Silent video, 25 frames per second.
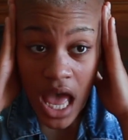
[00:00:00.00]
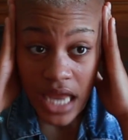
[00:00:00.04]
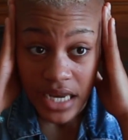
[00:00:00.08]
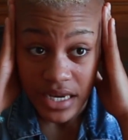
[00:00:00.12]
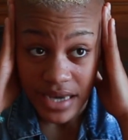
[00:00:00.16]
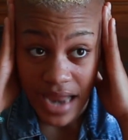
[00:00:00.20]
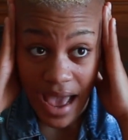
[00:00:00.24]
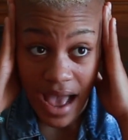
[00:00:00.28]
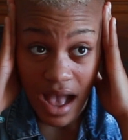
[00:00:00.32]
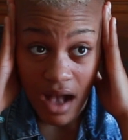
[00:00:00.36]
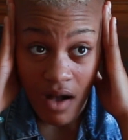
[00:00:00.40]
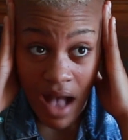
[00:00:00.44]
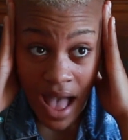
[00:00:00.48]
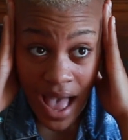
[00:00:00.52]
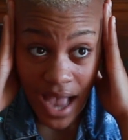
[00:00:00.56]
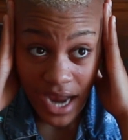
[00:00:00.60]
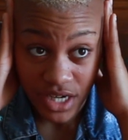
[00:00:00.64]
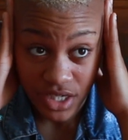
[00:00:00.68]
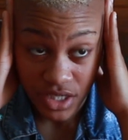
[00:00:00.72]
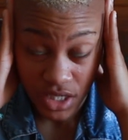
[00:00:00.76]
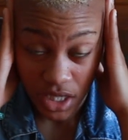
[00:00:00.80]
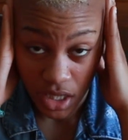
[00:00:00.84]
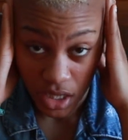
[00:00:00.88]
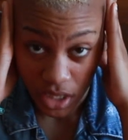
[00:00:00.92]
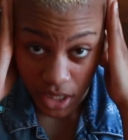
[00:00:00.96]
Now I
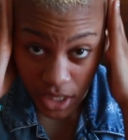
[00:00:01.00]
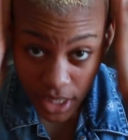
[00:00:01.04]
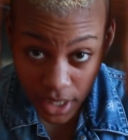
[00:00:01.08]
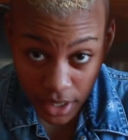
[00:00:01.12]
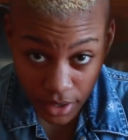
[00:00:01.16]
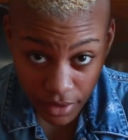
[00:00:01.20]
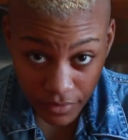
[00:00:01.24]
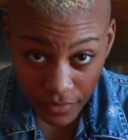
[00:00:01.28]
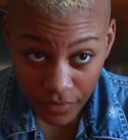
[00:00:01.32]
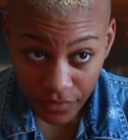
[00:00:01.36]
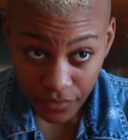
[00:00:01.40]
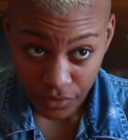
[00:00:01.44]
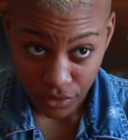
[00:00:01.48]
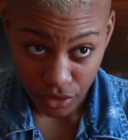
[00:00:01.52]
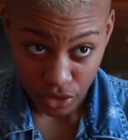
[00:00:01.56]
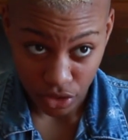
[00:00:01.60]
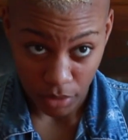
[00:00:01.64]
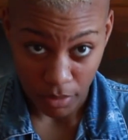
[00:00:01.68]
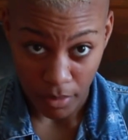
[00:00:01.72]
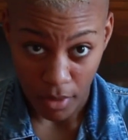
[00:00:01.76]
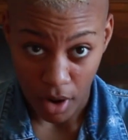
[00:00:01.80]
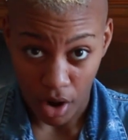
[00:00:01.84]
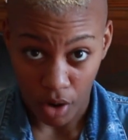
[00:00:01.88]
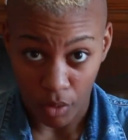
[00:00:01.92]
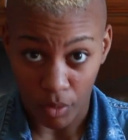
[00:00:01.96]
actually leave
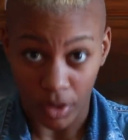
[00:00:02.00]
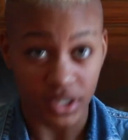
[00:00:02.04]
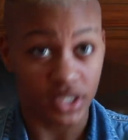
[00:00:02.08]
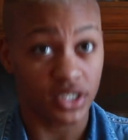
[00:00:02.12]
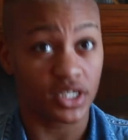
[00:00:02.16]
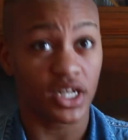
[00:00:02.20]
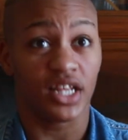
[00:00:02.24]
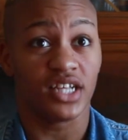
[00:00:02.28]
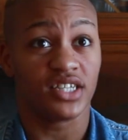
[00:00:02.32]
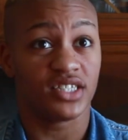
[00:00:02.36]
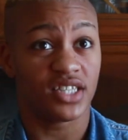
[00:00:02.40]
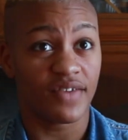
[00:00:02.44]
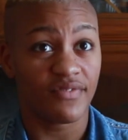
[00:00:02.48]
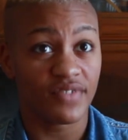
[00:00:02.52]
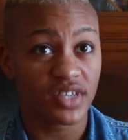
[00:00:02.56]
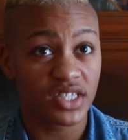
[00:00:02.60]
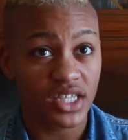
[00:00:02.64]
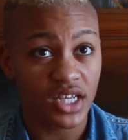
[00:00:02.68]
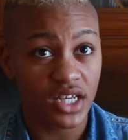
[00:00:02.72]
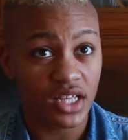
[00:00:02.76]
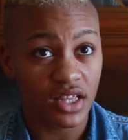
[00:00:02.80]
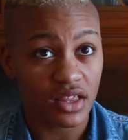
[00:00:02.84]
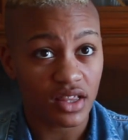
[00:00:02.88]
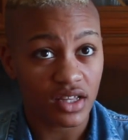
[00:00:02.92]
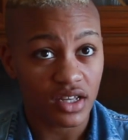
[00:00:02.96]
tomorrow. What's today, the
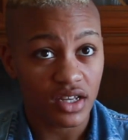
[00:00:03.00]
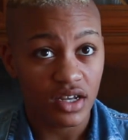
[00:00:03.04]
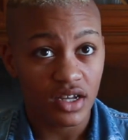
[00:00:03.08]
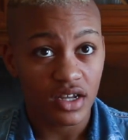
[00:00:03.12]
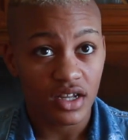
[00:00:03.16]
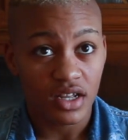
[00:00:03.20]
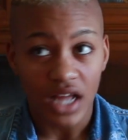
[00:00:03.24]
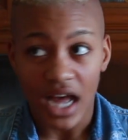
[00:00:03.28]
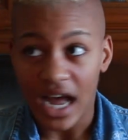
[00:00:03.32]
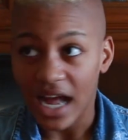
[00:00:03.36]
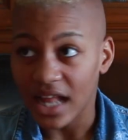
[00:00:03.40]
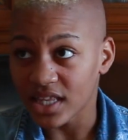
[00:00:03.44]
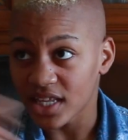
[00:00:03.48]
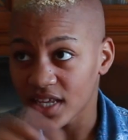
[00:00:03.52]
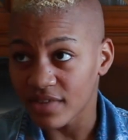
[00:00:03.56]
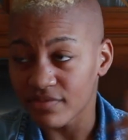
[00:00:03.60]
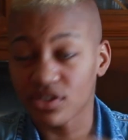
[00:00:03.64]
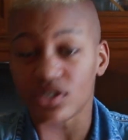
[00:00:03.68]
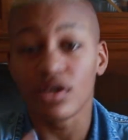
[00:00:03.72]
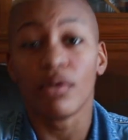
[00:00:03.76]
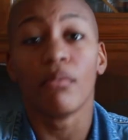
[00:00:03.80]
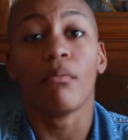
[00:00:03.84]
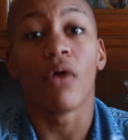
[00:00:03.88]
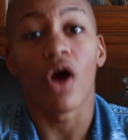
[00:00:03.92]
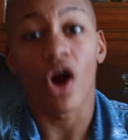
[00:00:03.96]
17th? I
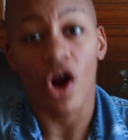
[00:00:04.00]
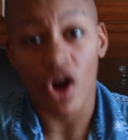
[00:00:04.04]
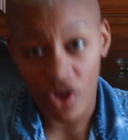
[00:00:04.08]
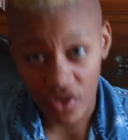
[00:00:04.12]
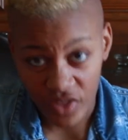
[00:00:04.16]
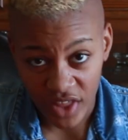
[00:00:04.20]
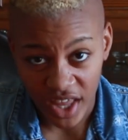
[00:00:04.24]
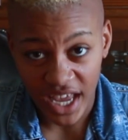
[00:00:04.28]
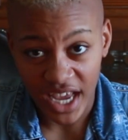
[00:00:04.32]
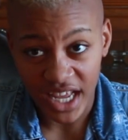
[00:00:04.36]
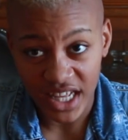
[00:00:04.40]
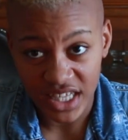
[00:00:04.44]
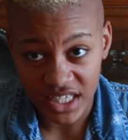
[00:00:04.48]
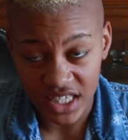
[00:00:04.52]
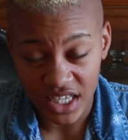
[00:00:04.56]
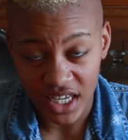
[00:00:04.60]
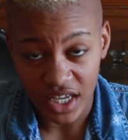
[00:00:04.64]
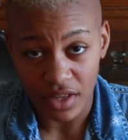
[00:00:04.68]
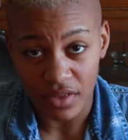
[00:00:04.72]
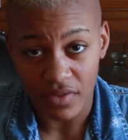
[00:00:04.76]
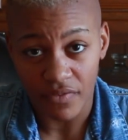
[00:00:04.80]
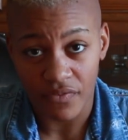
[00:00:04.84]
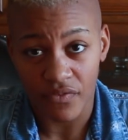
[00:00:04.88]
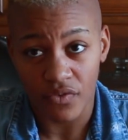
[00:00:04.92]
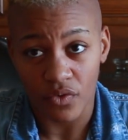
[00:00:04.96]
leave tomorrow, the
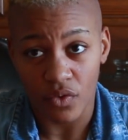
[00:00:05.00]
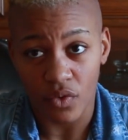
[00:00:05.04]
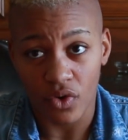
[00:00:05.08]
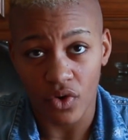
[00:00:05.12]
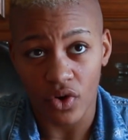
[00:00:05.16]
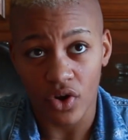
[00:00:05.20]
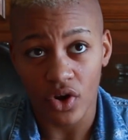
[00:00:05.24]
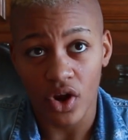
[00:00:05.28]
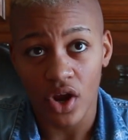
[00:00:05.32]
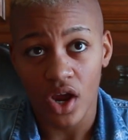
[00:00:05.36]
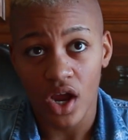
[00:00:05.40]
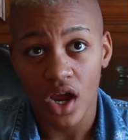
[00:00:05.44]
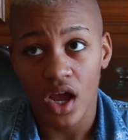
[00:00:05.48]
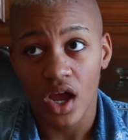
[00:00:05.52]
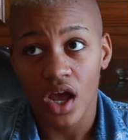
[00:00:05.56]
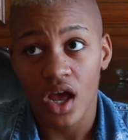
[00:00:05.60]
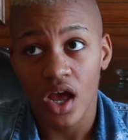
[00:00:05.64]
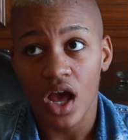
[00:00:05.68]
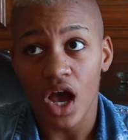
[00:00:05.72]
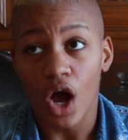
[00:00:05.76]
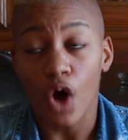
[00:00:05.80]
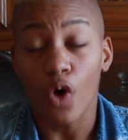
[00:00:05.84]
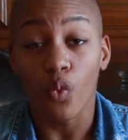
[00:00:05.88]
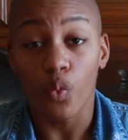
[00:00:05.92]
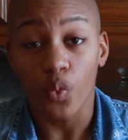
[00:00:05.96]
18th, for
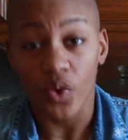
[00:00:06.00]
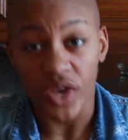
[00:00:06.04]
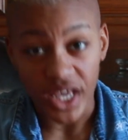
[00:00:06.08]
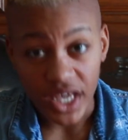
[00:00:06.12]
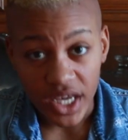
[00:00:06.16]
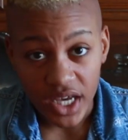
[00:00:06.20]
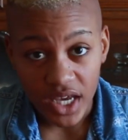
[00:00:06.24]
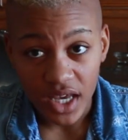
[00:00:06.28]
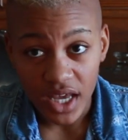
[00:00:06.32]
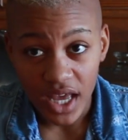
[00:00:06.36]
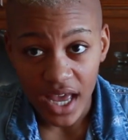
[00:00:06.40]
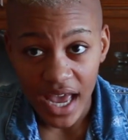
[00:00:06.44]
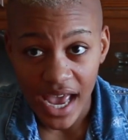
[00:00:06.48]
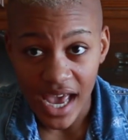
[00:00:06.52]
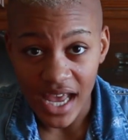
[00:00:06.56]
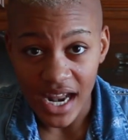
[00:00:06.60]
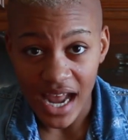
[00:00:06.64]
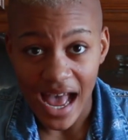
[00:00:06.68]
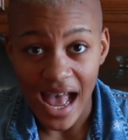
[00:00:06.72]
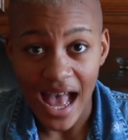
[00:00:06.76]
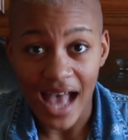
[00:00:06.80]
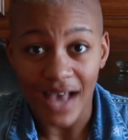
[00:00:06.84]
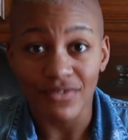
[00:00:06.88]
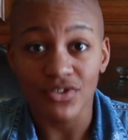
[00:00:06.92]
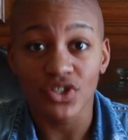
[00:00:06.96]
a week, and
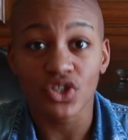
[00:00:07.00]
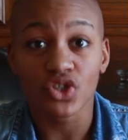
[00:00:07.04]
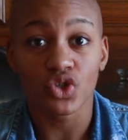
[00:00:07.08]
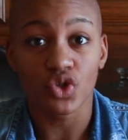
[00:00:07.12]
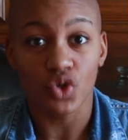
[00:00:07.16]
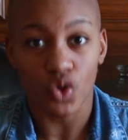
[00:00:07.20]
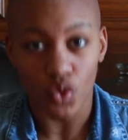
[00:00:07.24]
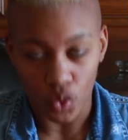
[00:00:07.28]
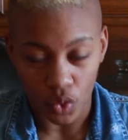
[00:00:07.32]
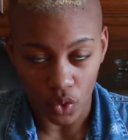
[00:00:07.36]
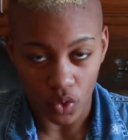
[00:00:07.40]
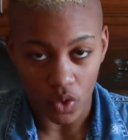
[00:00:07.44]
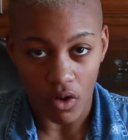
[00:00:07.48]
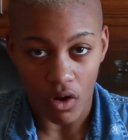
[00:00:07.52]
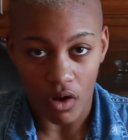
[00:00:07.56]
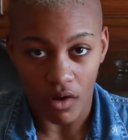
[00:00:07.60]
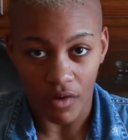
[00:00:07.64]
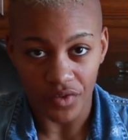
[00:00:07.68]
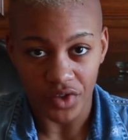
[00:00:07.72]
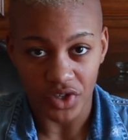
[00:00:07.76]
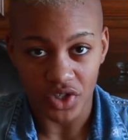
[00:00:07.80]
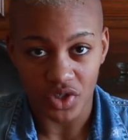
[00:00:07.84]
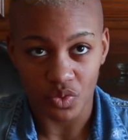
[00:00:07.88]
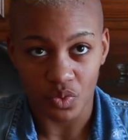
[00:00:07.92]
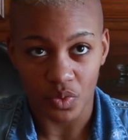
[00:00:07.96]
I have school
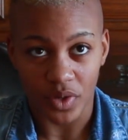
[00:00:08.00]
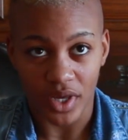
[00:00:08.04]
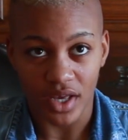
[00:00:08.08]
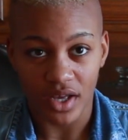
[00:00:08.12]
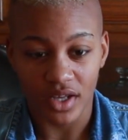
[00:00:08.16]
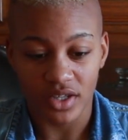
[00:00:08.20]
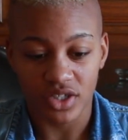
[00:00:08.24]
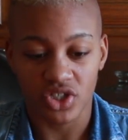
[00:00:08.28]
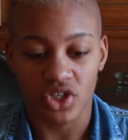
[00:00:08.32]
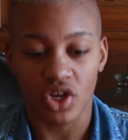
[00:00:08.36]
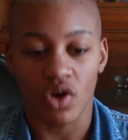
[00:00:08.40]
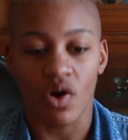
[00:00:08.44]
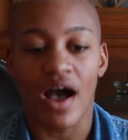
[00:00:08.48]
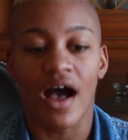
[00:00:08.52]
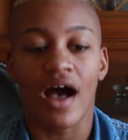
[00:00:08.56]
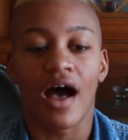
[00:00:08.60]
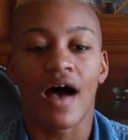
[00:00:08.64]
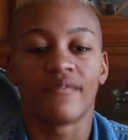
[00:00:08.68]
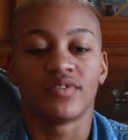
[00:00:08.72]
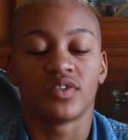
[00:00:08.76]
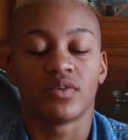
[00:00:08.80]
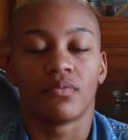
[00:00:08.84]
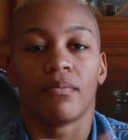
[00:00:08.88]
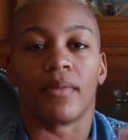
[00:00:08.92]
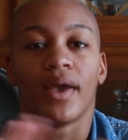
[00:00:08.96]
all this week, so I'll
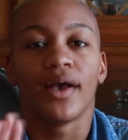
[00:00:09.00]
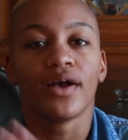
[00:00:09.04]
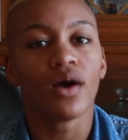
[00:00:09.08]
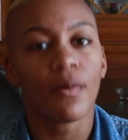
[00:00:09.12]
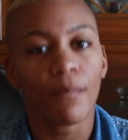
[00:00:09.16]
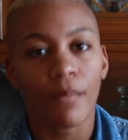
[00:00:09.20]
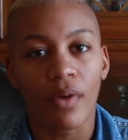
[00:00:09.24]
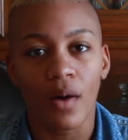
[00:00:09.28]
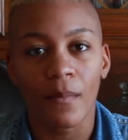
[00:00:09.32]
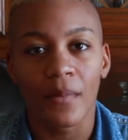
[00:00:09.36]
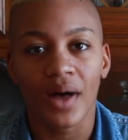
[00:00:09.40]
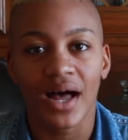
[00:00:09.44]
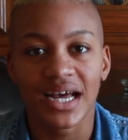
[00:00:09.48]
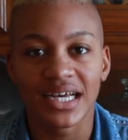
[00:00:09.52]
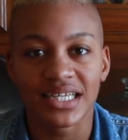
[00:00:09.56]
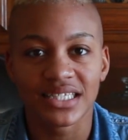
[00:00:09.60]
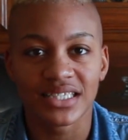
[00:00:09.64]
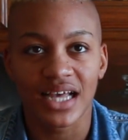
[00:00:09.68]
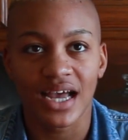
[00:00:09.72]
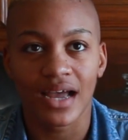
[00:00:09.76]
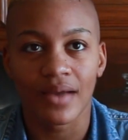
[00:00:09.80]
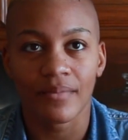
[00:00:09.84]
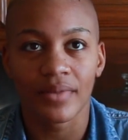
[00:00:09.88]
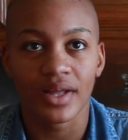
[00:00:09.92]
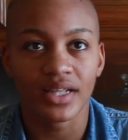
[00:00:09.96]
have to make up all my
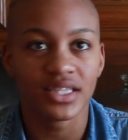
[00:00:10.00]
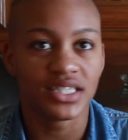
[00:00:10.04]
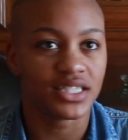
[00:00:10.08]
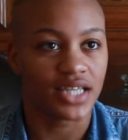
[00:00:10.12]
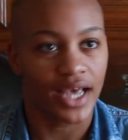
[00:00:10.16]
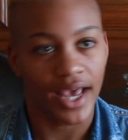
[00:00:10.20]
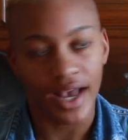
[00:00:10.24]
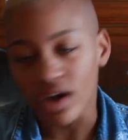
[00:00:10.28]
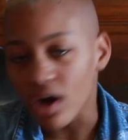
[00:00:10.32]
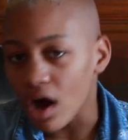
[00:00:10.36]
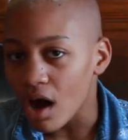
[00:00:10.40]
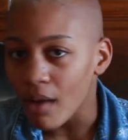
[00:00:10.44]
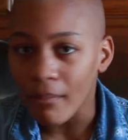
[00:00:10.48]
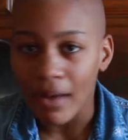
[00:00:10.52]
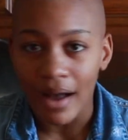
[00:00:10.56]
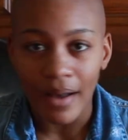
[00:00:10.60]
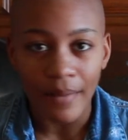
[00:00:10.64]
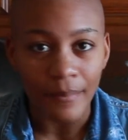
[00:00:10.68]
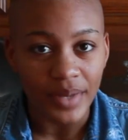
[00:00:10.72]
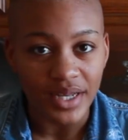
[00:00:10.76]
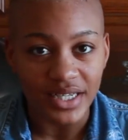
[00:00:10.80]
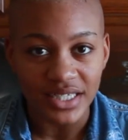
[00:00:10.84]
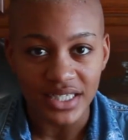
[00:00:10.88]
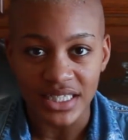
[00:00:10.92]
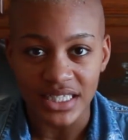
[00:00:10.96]
assignments, take all
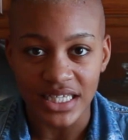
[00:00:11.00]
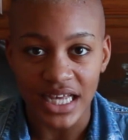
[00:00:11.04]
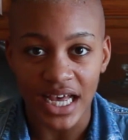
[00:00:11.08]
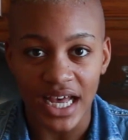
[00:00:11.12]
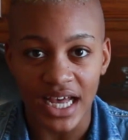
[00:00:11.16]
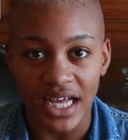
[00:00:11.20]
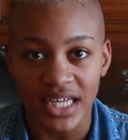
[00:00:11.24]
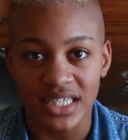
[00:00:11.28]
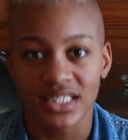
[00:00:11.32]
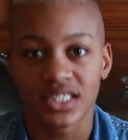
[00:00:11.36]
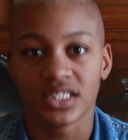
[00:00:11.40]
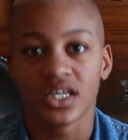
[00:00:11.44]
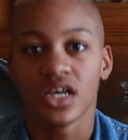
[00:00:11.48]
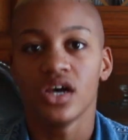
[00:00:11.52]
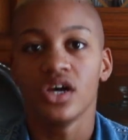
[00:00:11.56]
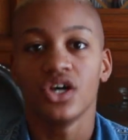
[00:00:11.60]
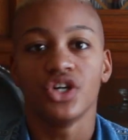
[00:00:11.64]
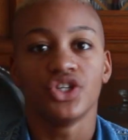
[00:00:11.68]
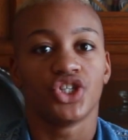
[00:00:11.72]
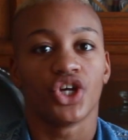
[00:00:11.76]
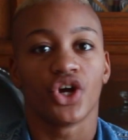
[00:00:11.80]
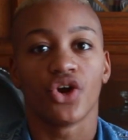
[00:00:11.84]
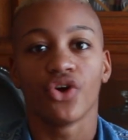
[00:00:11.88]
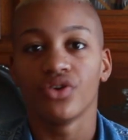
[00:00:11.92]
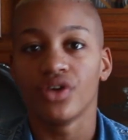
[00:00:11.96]
my missed tests,
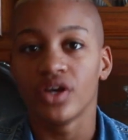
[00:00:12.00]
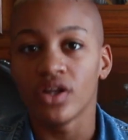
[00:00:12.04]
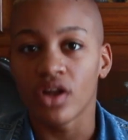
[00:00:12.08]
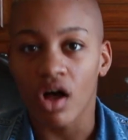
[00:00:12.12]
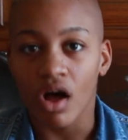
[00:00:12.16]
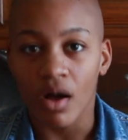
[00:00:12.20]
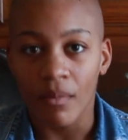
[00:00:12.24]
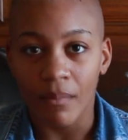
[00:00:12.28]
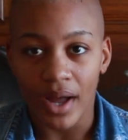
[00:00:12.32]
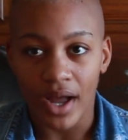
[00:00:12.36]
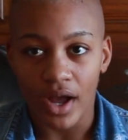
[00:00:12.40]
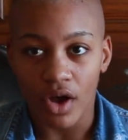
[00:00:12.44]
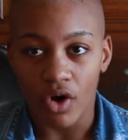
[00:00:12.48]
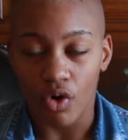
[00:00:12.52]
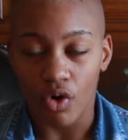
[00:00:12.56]
turn in all my